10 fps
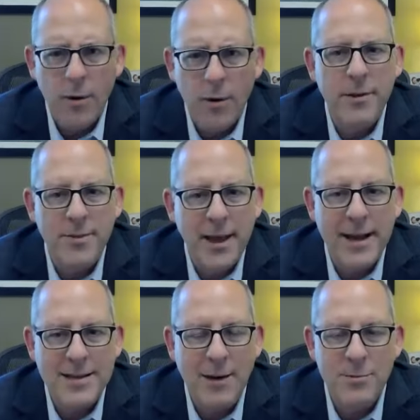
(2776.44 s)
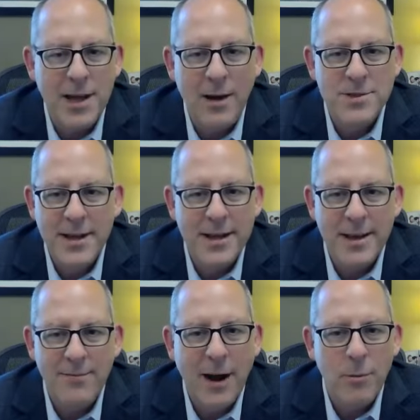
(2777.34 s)
other than thanks. I was thinking,
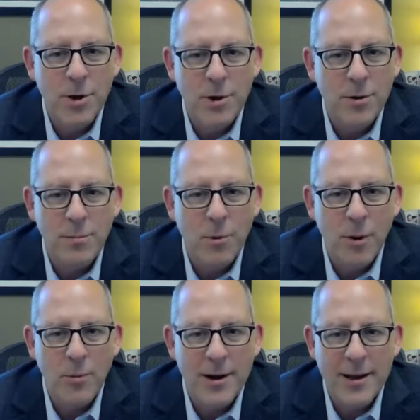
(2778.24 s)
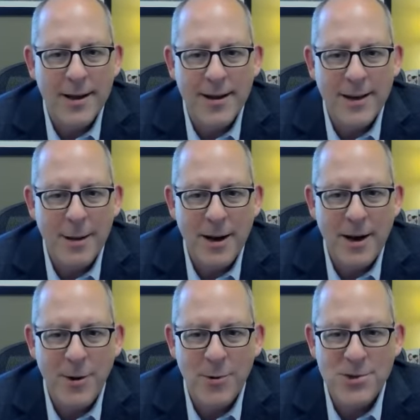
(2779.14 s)
if I were you, boy, what a gig. I mean, I
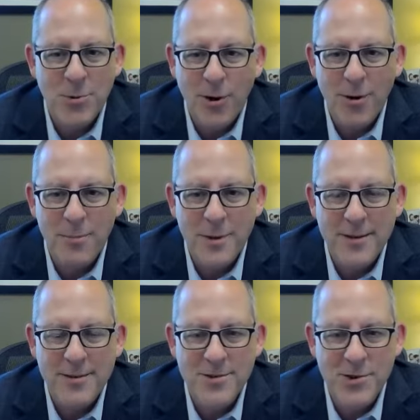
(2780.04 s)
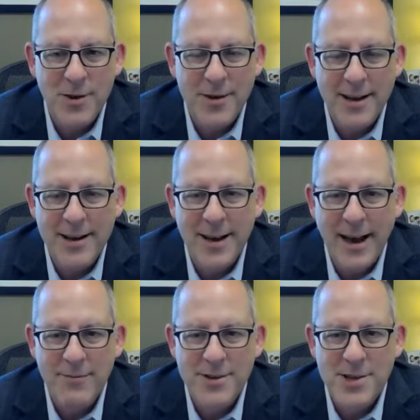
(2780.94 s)
know it's work, but getting to
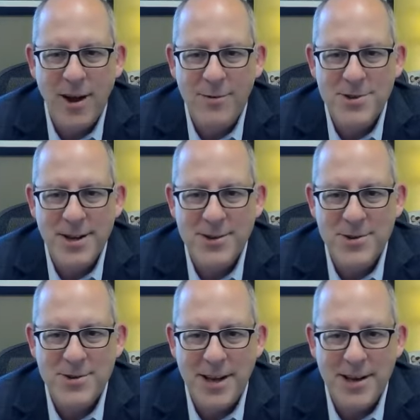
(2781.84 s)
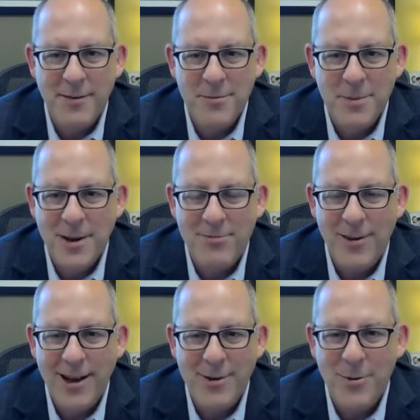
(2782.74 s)
have these conversations, I'd love to be a
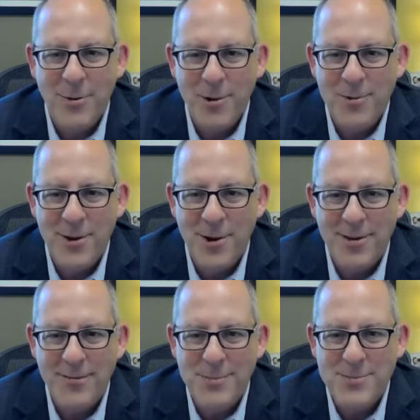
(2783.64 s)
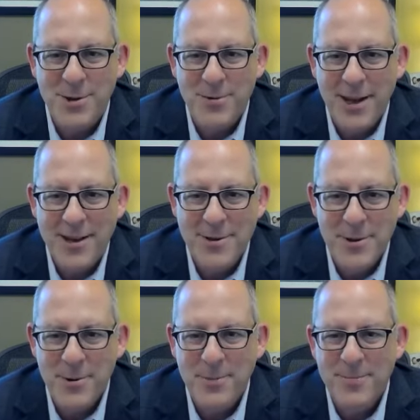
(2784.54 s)
fly on the wall with all of them. So yay,
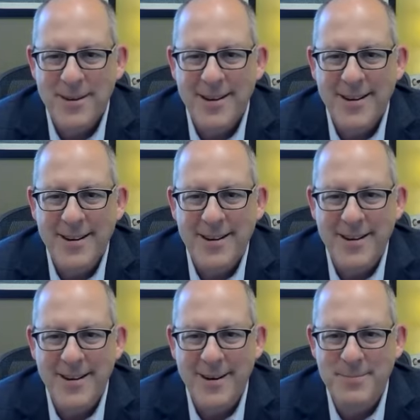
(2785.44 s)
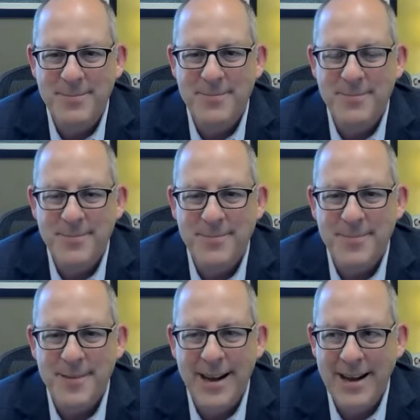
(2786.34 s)
you.
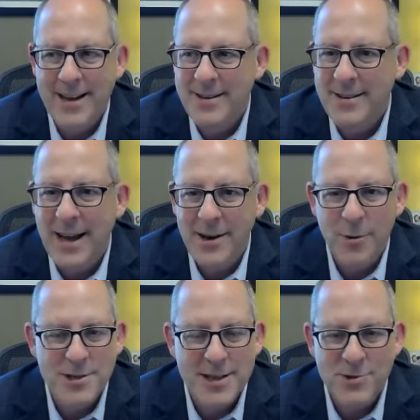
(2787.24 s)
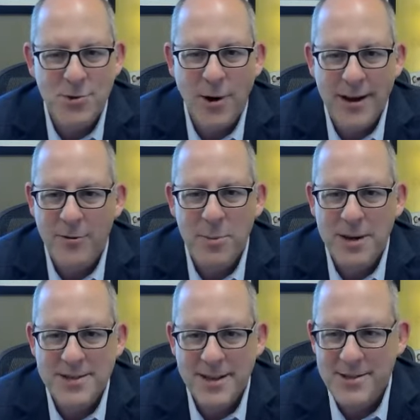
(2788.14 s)
And I know it sounds trite, everybody
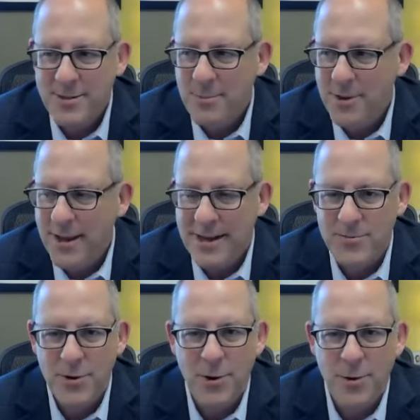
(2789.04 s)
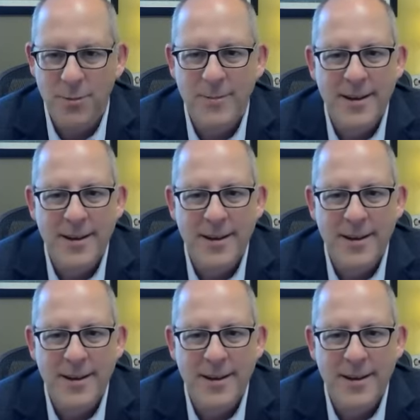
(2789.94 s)
says it, but thanks for your